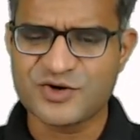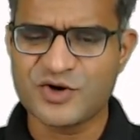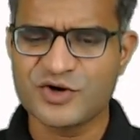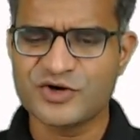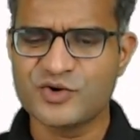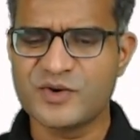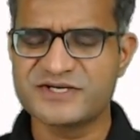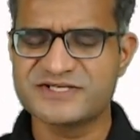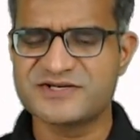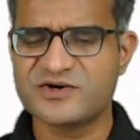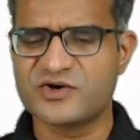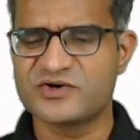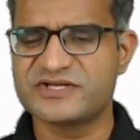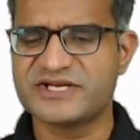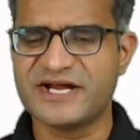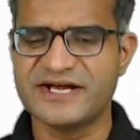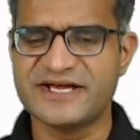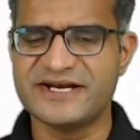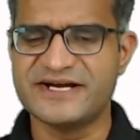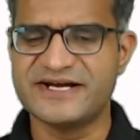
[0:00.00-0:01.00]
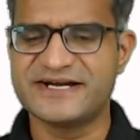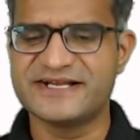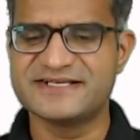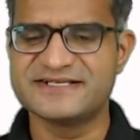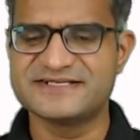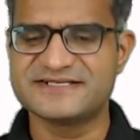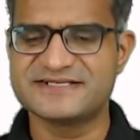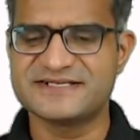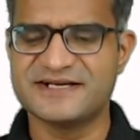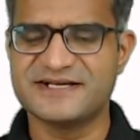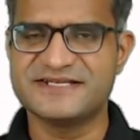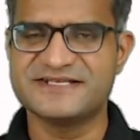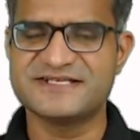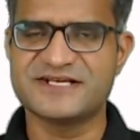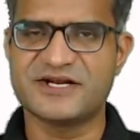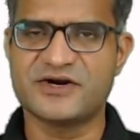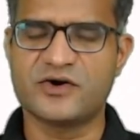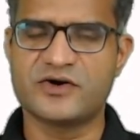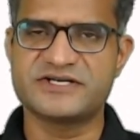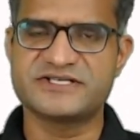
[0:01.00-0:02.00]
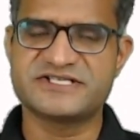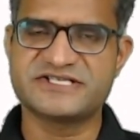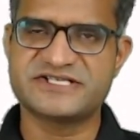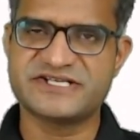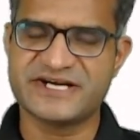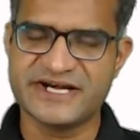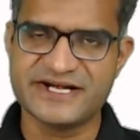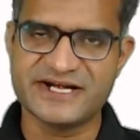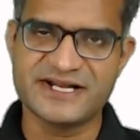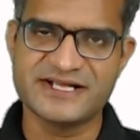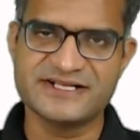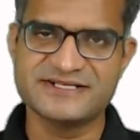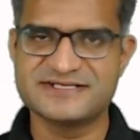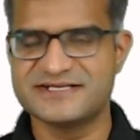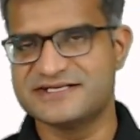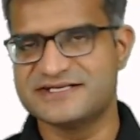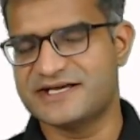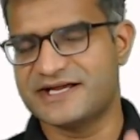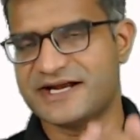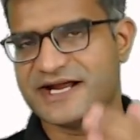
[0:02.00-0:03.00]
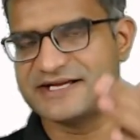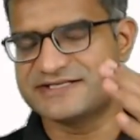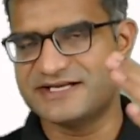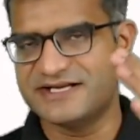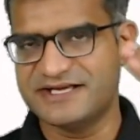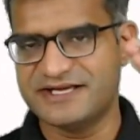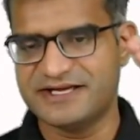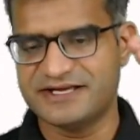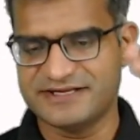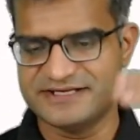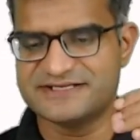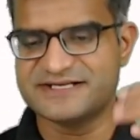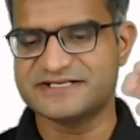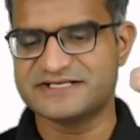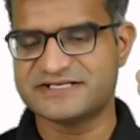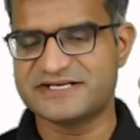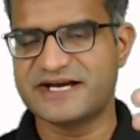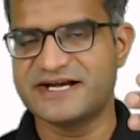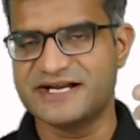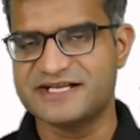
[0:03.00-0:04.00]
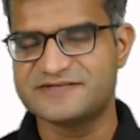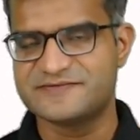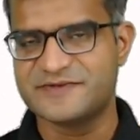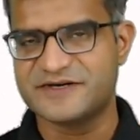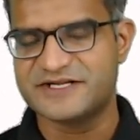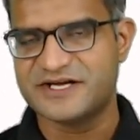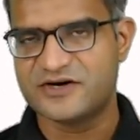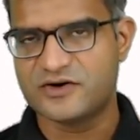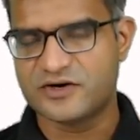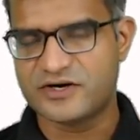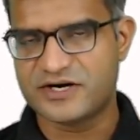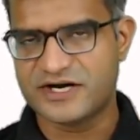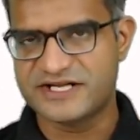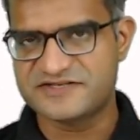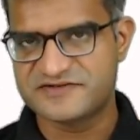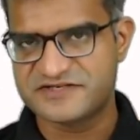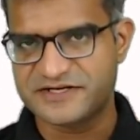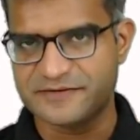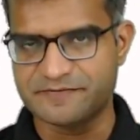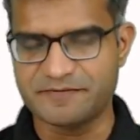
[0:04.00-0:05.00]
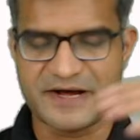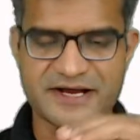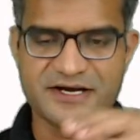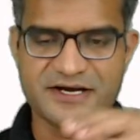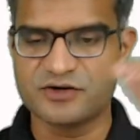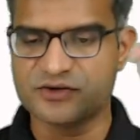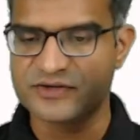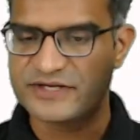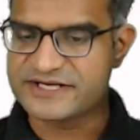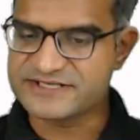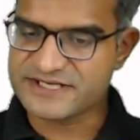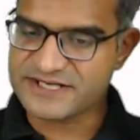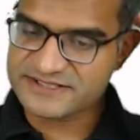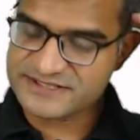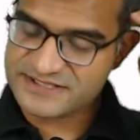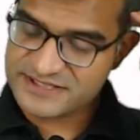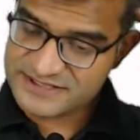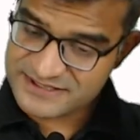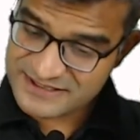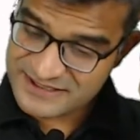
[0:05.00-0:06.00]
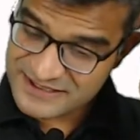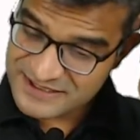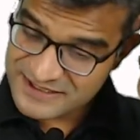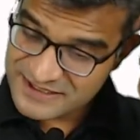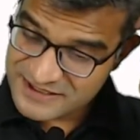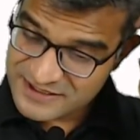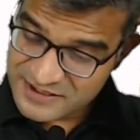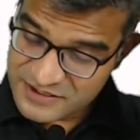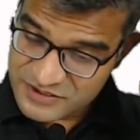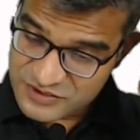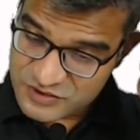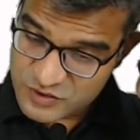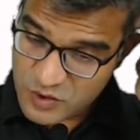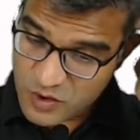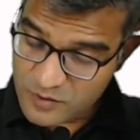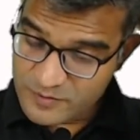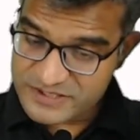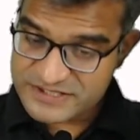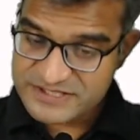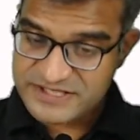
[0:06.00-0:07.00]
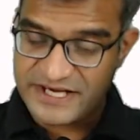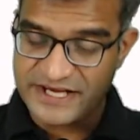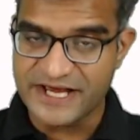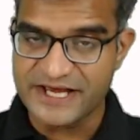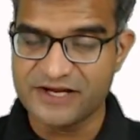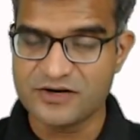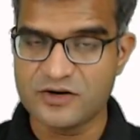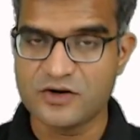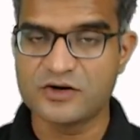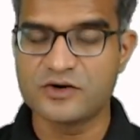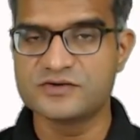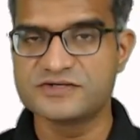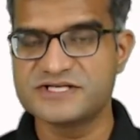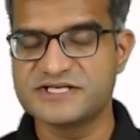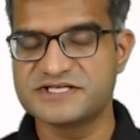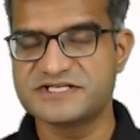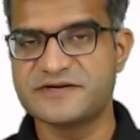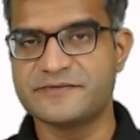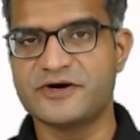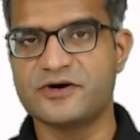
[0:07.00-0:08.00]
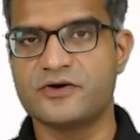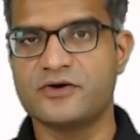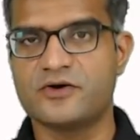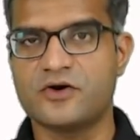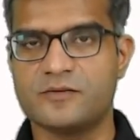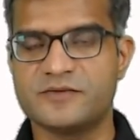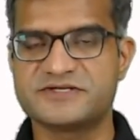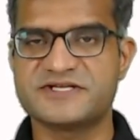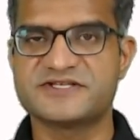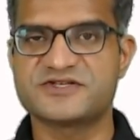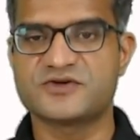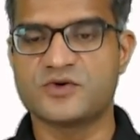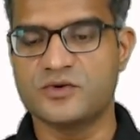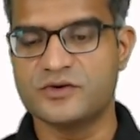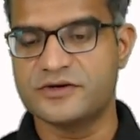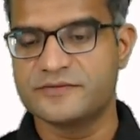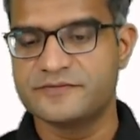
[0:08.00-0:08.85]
and slot 3, again it is, these are not straight lines, these are straight lines, but they are not lines which are parallel to the x-axis. So how much they gain or lose is dependent on how much they scored.